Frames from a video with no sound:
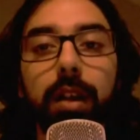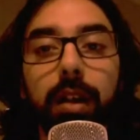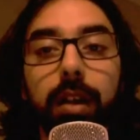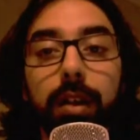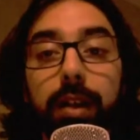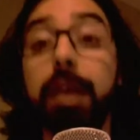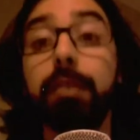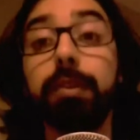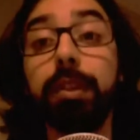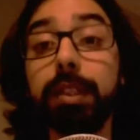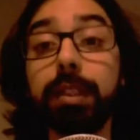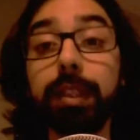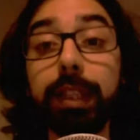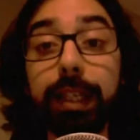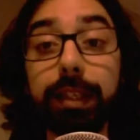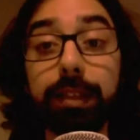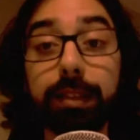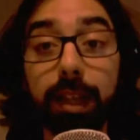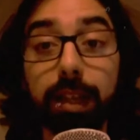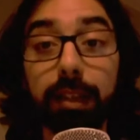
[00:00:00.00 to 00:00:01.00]
Now, this
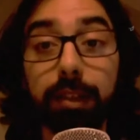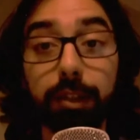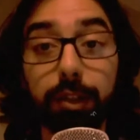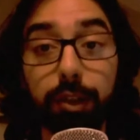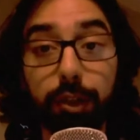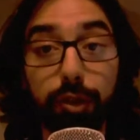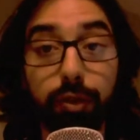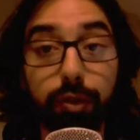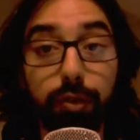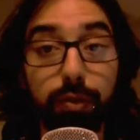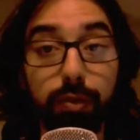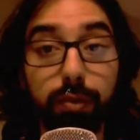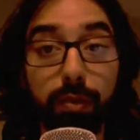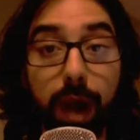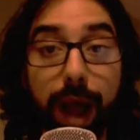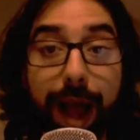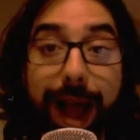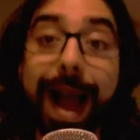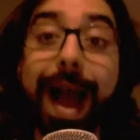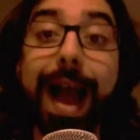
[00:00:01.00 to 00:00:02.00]
leads us
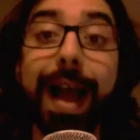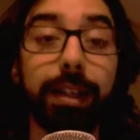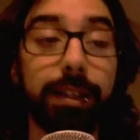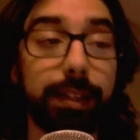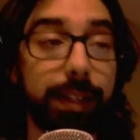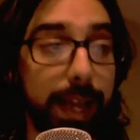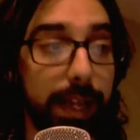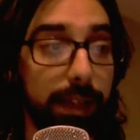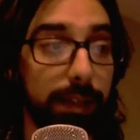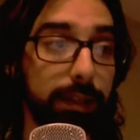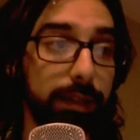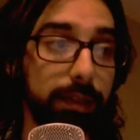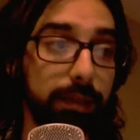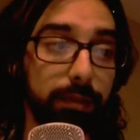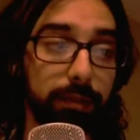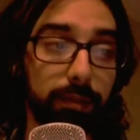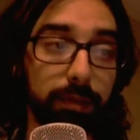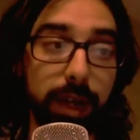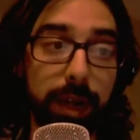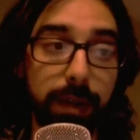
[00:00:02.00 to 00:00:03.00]
to access,
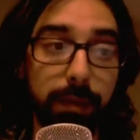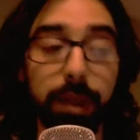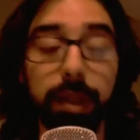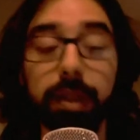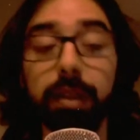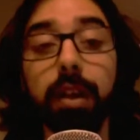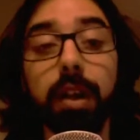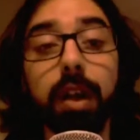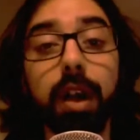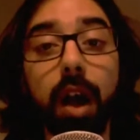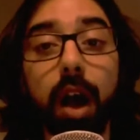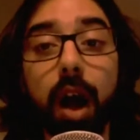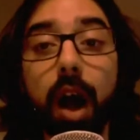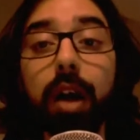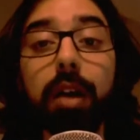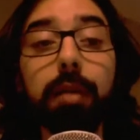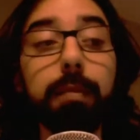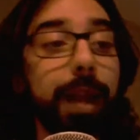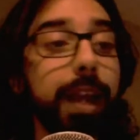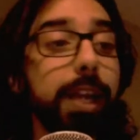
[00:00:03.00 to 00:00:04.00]
right? With
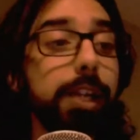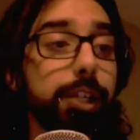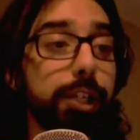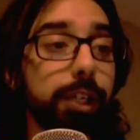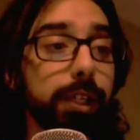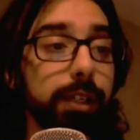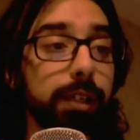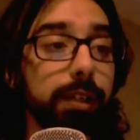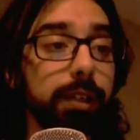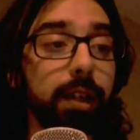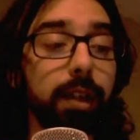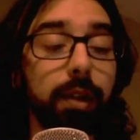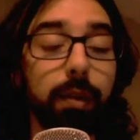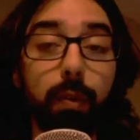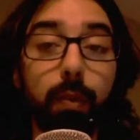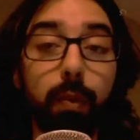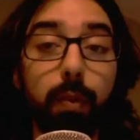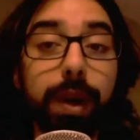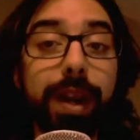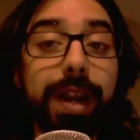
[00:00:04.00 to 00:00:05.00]
automation,
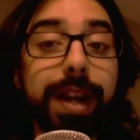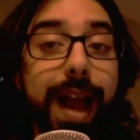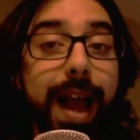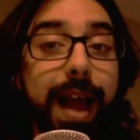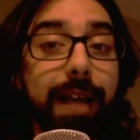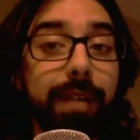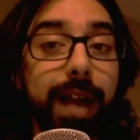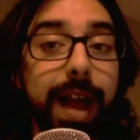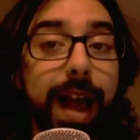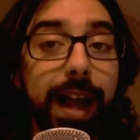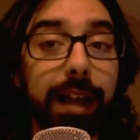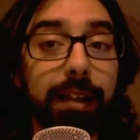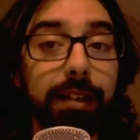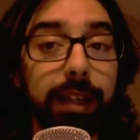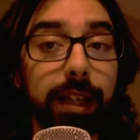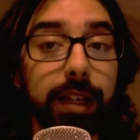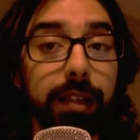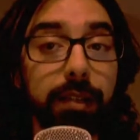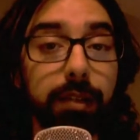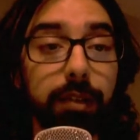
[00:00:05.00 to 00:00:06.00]
we'd have
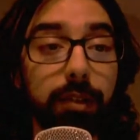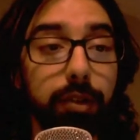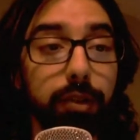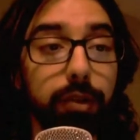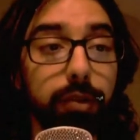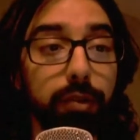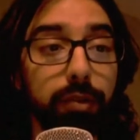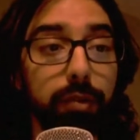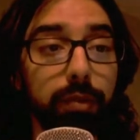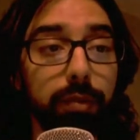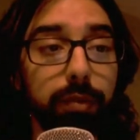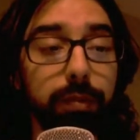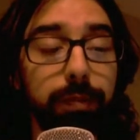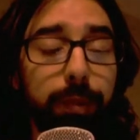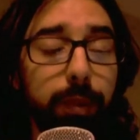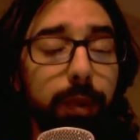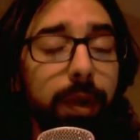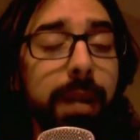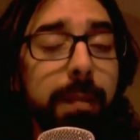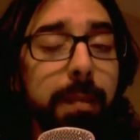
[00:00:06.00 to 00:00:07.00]
access to
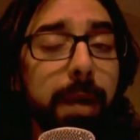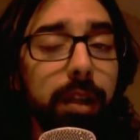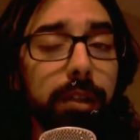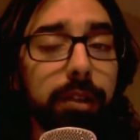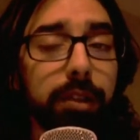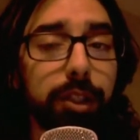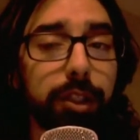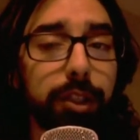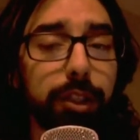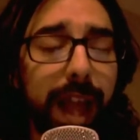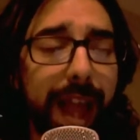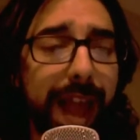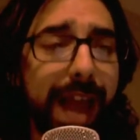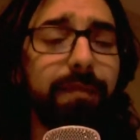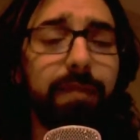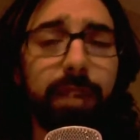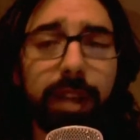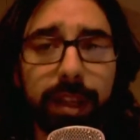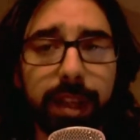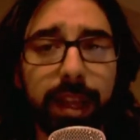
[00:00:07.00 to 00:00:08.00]
pretty much
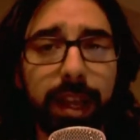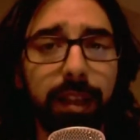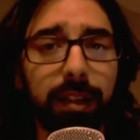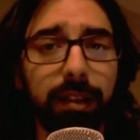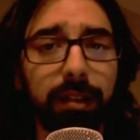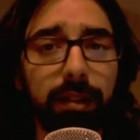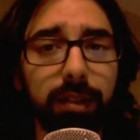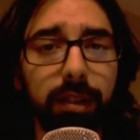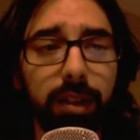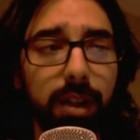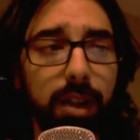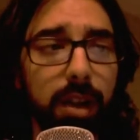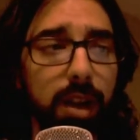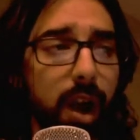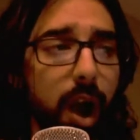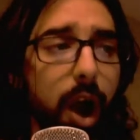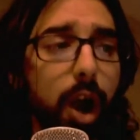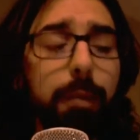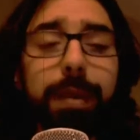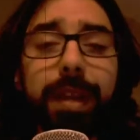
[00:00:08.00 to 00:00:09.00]
everything.
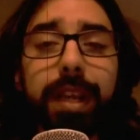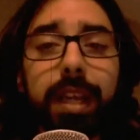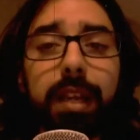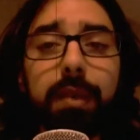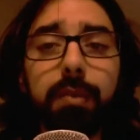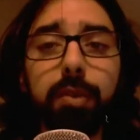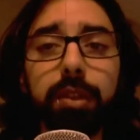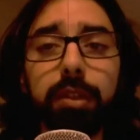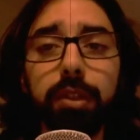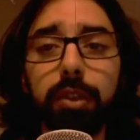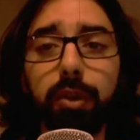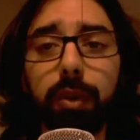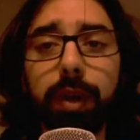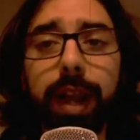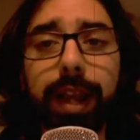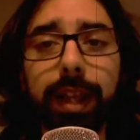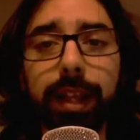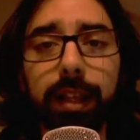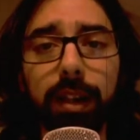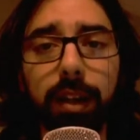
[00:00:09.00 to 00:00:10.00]
R B E would
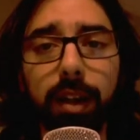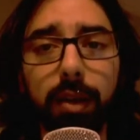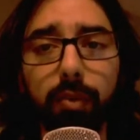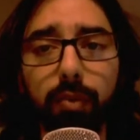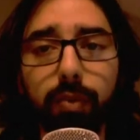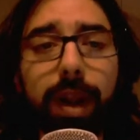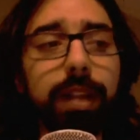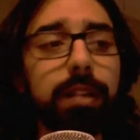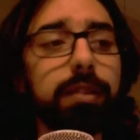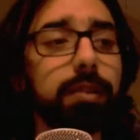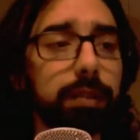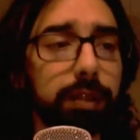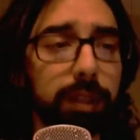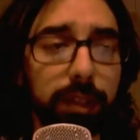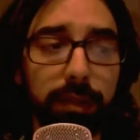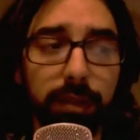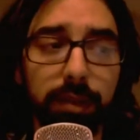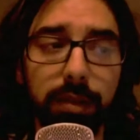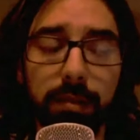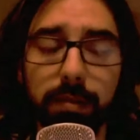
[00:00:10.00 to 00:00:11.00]
create a rental
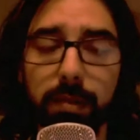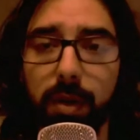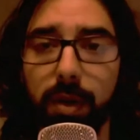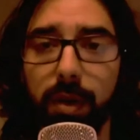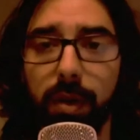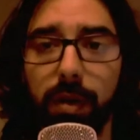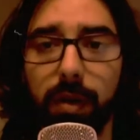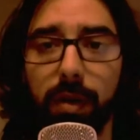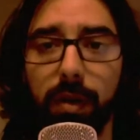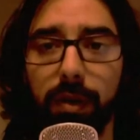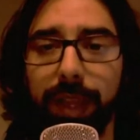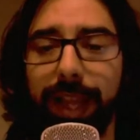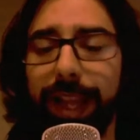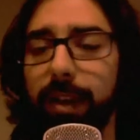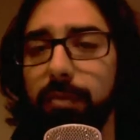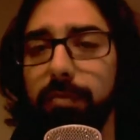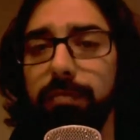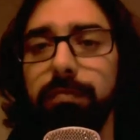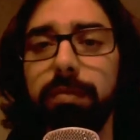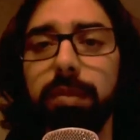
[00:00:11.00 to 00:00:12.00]
system or, or like
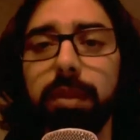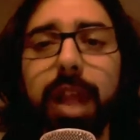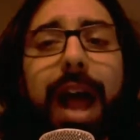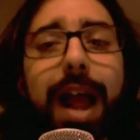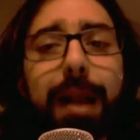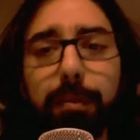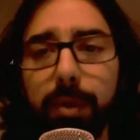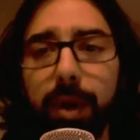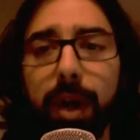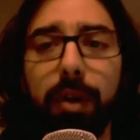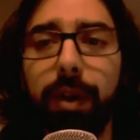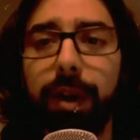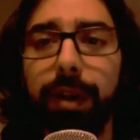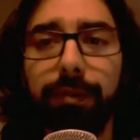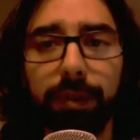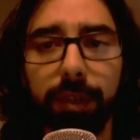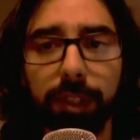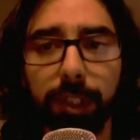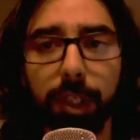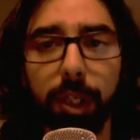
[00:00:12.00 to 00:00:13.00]
a library
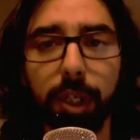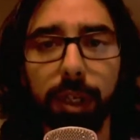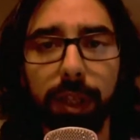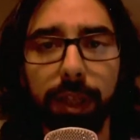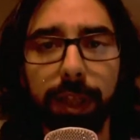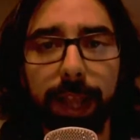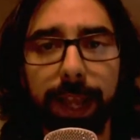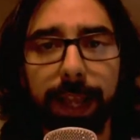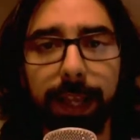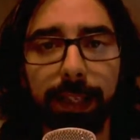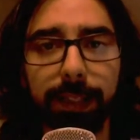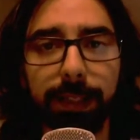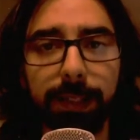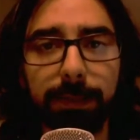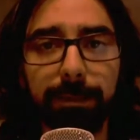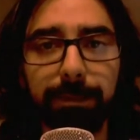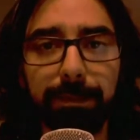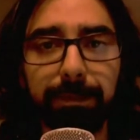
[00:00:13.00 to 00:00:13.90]
for certain things.